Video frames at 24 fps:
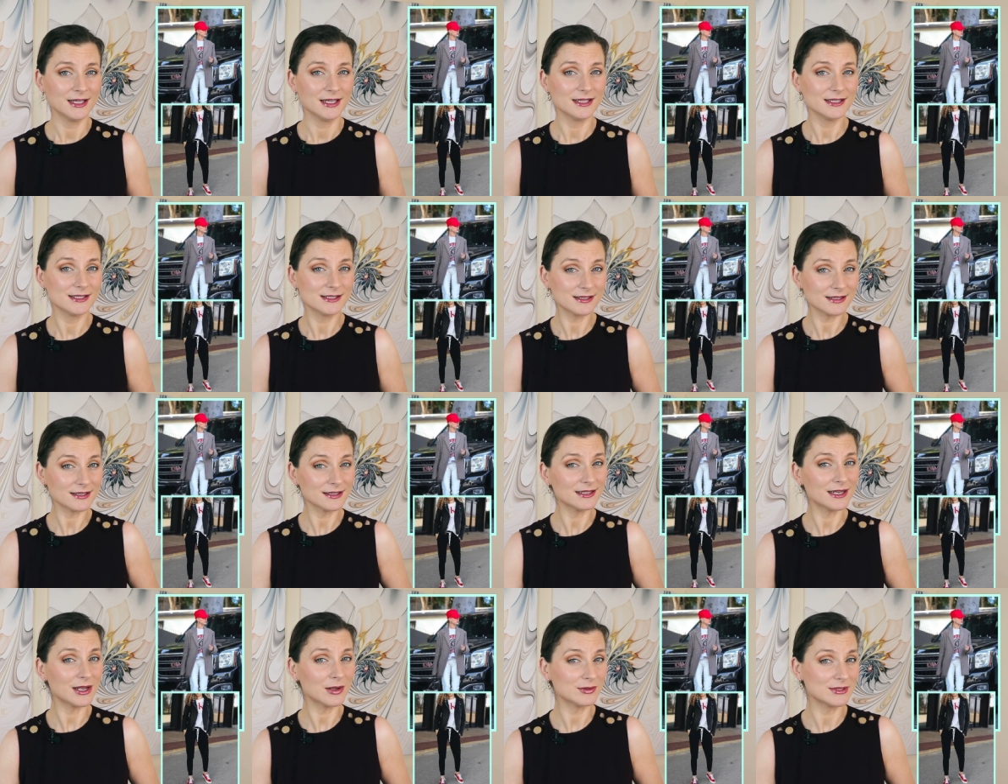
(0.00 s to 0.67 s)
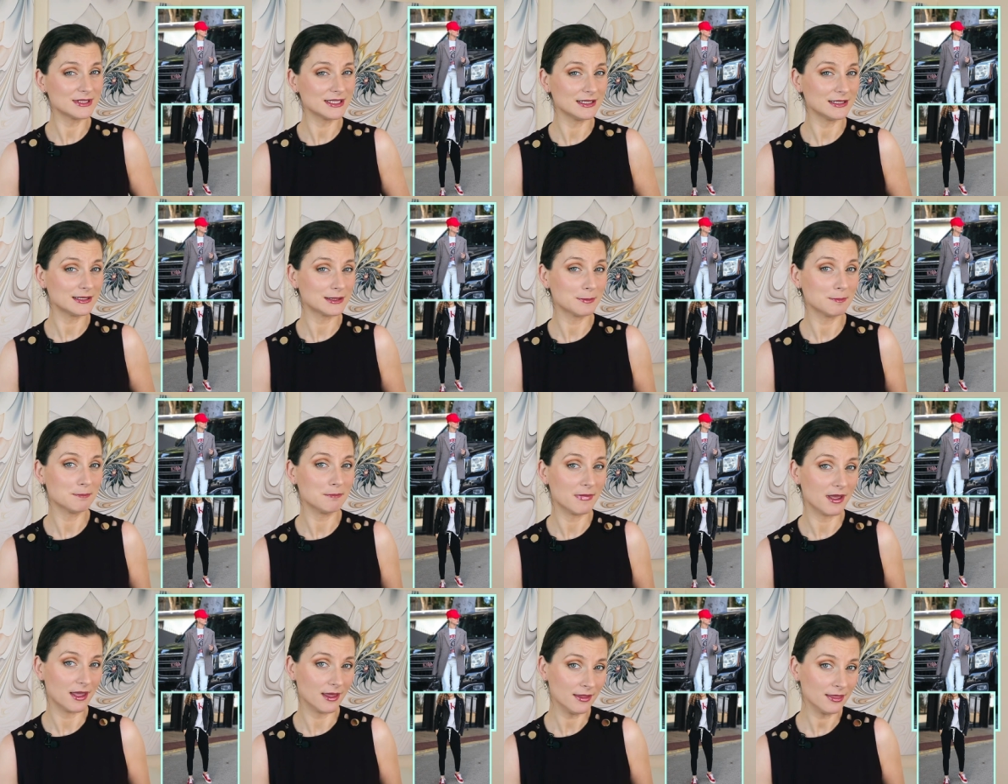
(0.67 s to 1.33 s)
Is it an outdated
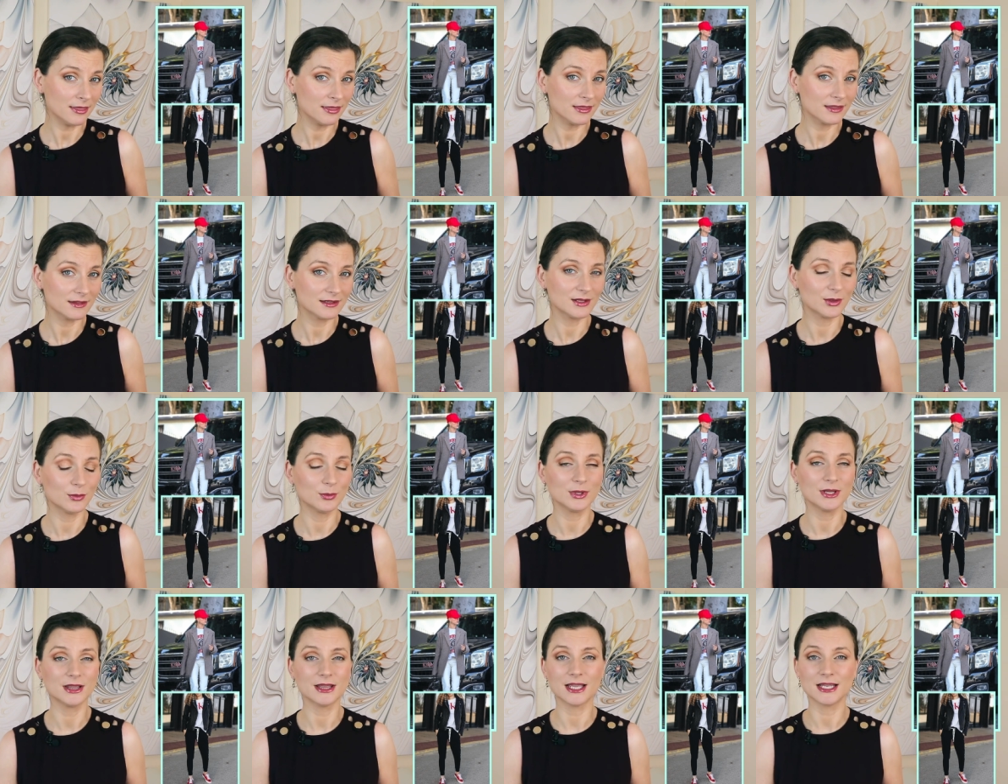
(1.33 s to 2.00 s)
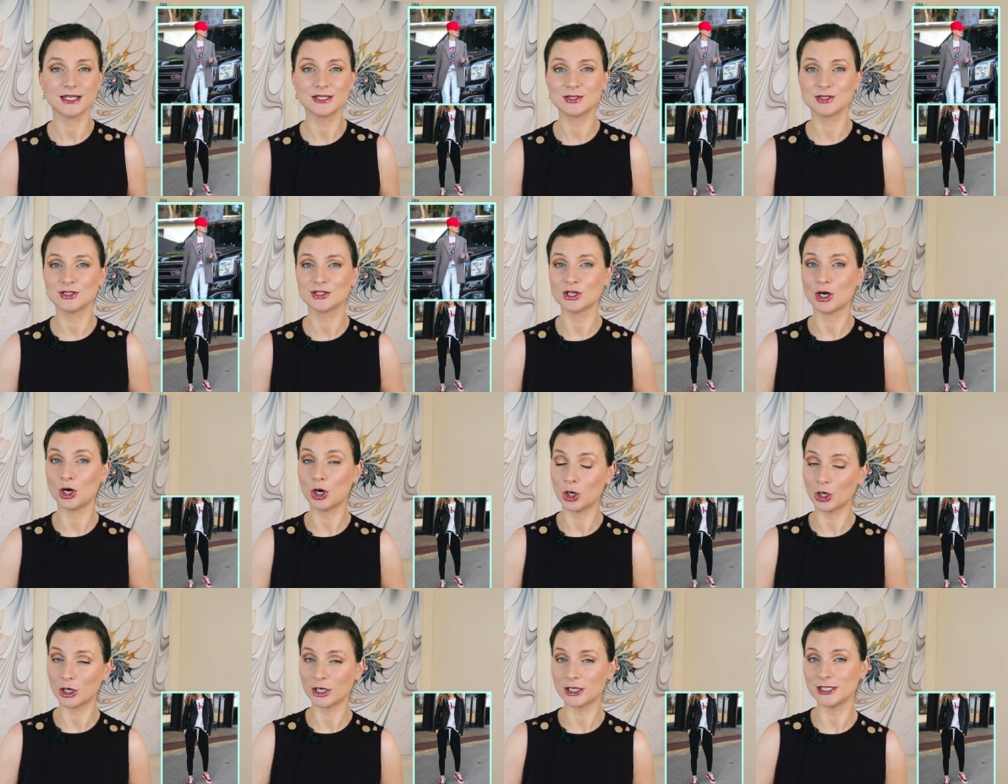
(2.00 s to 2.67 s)
myth that we like to
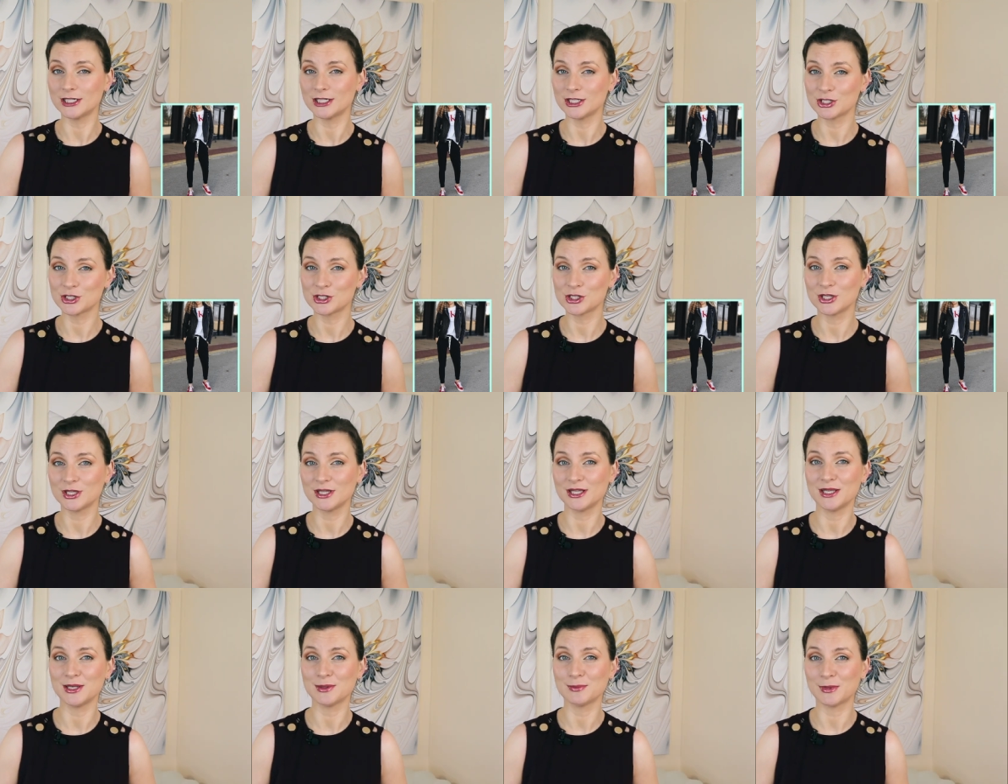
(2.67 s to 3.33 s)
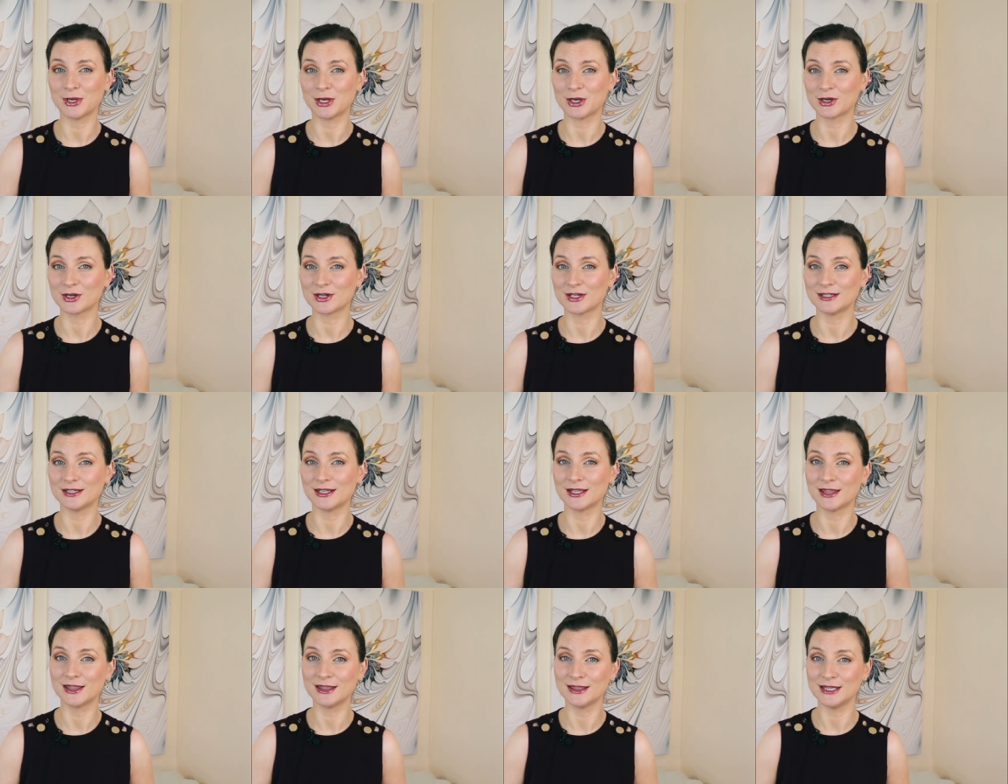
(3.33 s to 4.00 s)
tarnish the
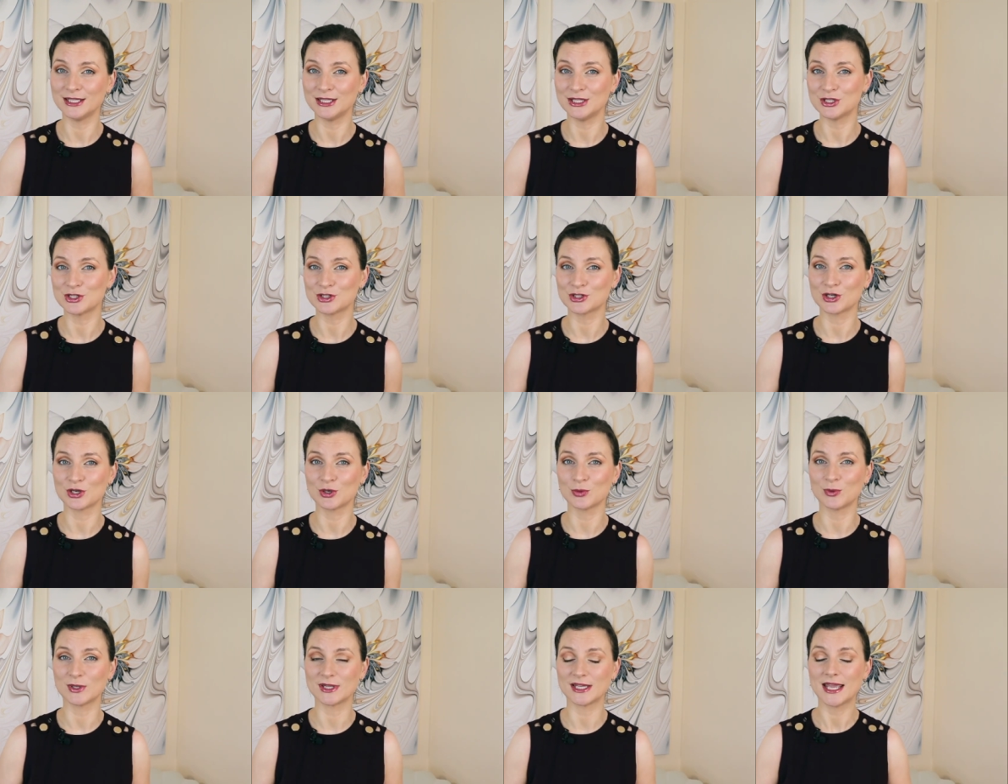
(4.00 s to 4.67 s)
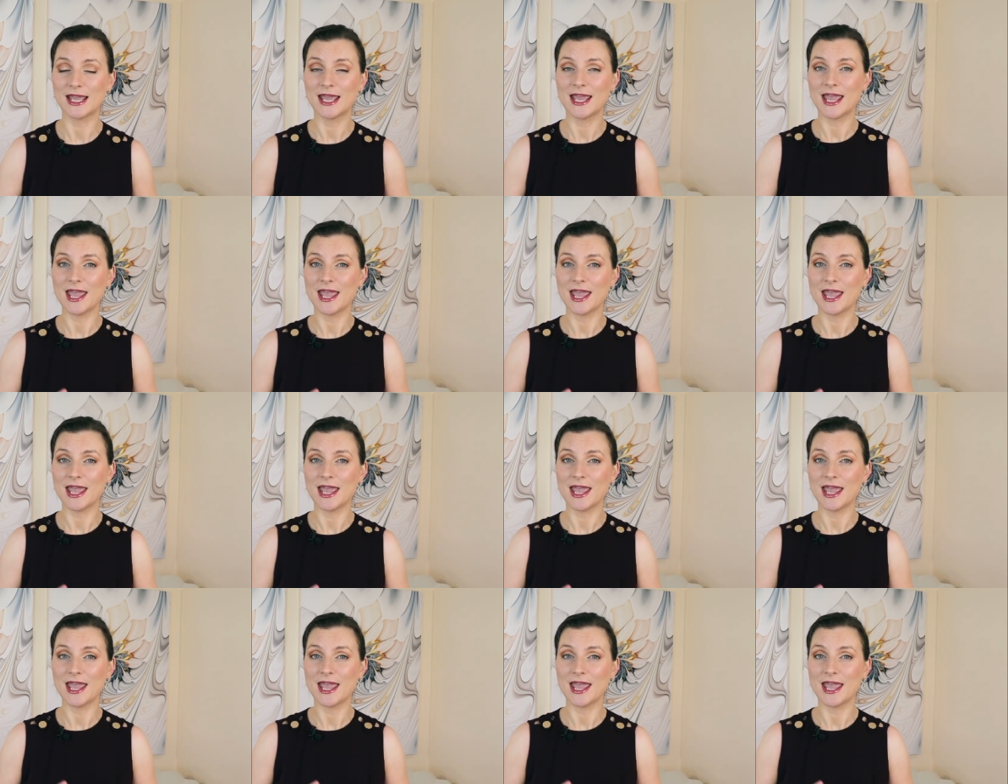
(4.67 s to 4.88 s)
American athleisure with